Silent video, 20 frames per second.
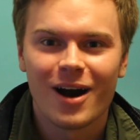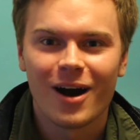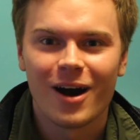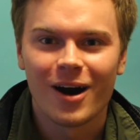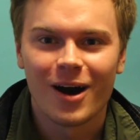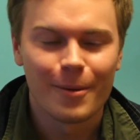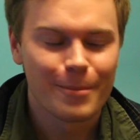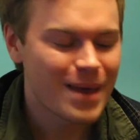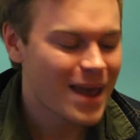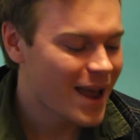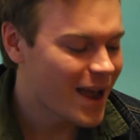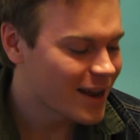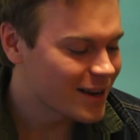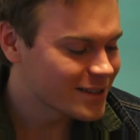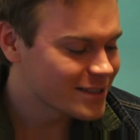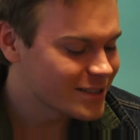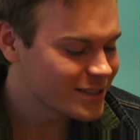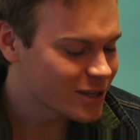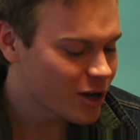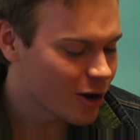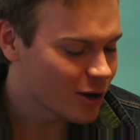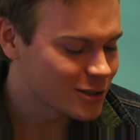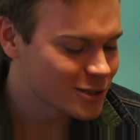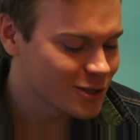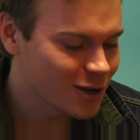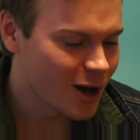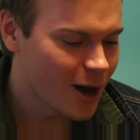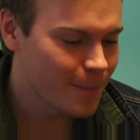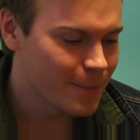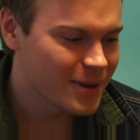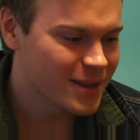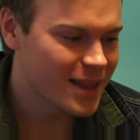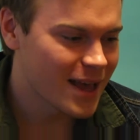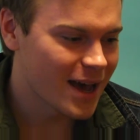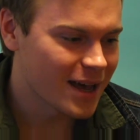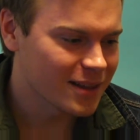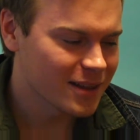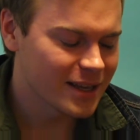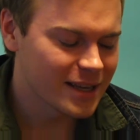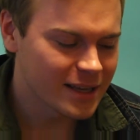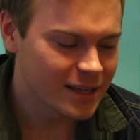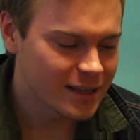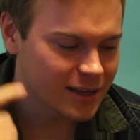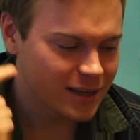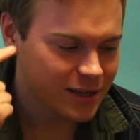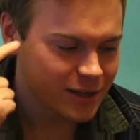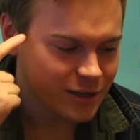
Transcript: Um, and on top of that, like